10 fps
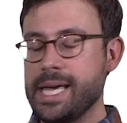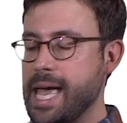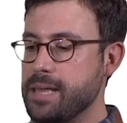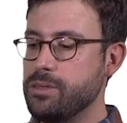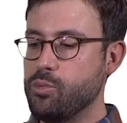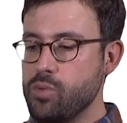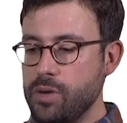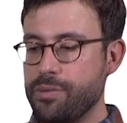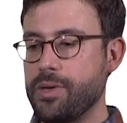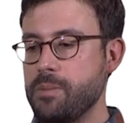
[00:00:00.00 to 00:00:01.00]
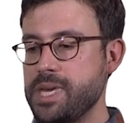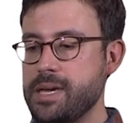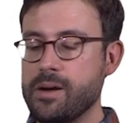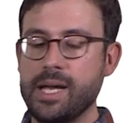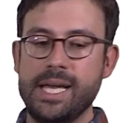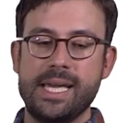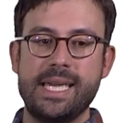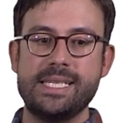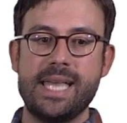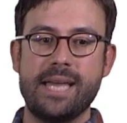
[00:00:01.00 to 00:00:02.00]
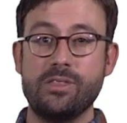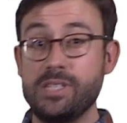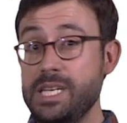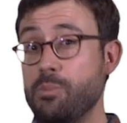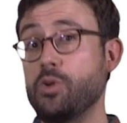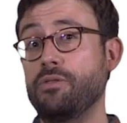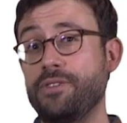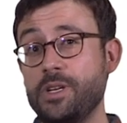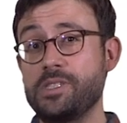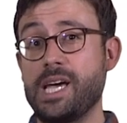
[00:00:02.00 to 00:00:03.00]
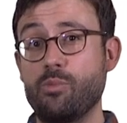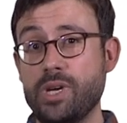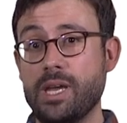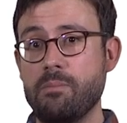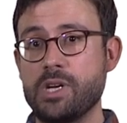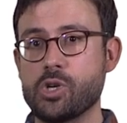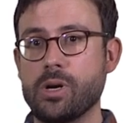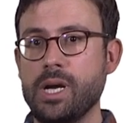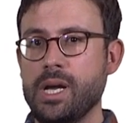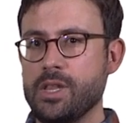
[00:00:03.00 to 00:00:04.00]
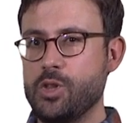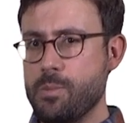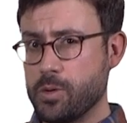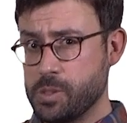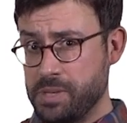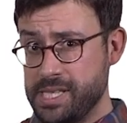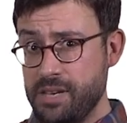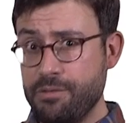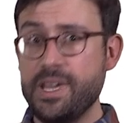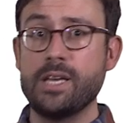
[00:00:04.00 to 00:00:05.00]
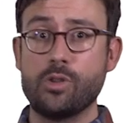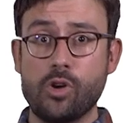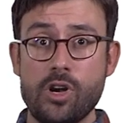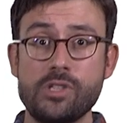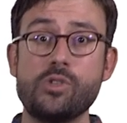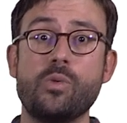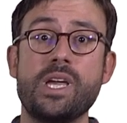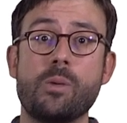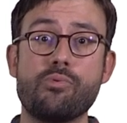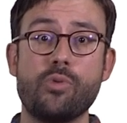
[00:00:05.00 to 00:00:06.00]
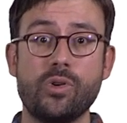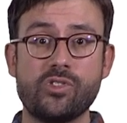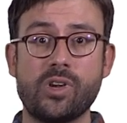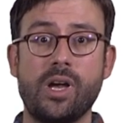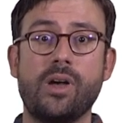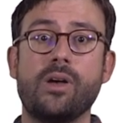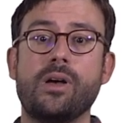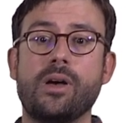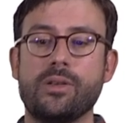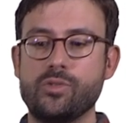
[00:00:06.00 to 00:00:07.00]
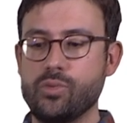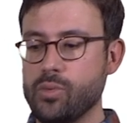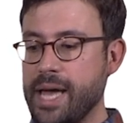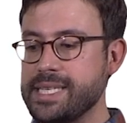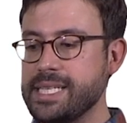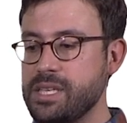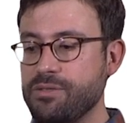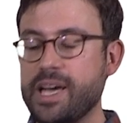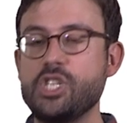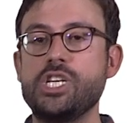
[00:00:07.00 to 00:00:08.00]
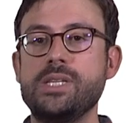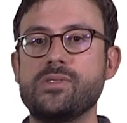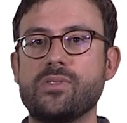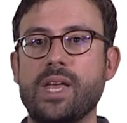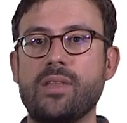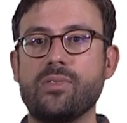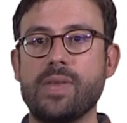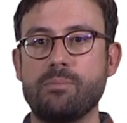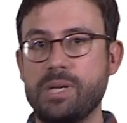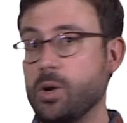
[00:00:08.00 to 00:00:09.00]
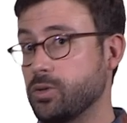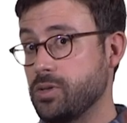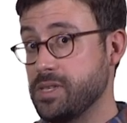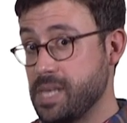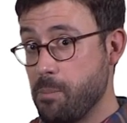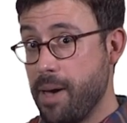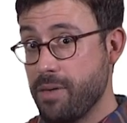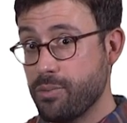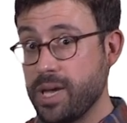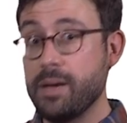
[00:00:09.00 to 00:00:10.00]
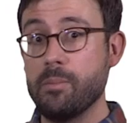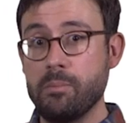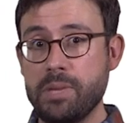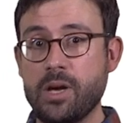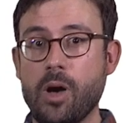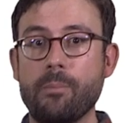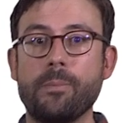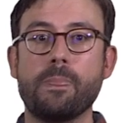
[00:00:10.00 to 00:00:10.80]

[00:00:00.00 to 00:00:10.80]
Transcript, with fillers: And the rule of thumb here is that the deeper the phenotype we can measure, the more specific the clustering approach uh, uh to identify genes that, that belong to the same pathway become.